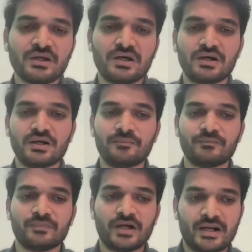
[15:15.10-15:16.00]

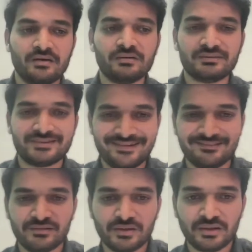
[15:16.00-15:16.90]
And
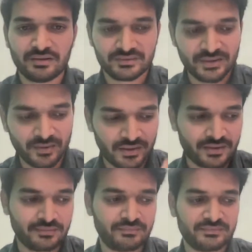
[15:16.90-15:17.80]
then
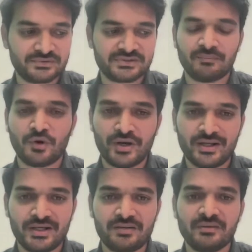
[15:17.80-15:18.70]
the
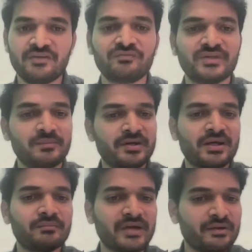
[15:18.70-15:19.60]
subordinate, if they
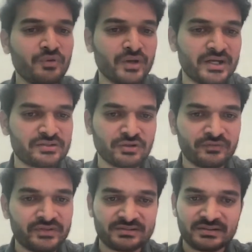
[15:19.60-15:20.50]
become advocates
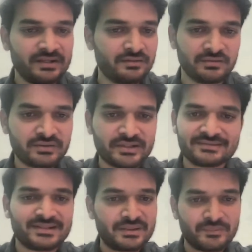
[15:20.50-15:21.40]
of this, then
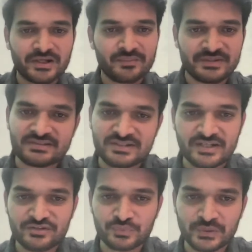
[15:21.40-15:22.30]
things can become easier
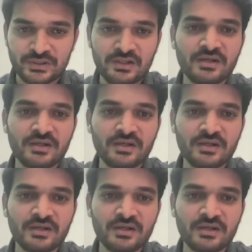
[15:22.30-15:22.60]
as well.